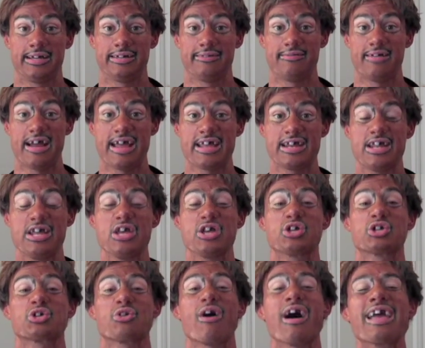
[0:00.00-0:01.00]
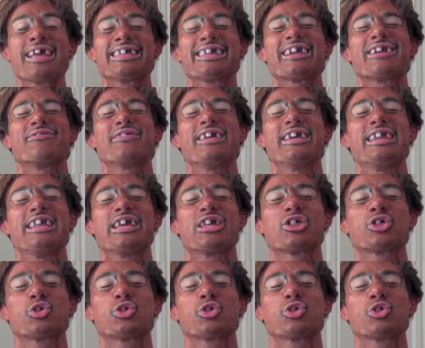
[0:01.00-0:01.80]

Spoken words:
Right? So I ended up eating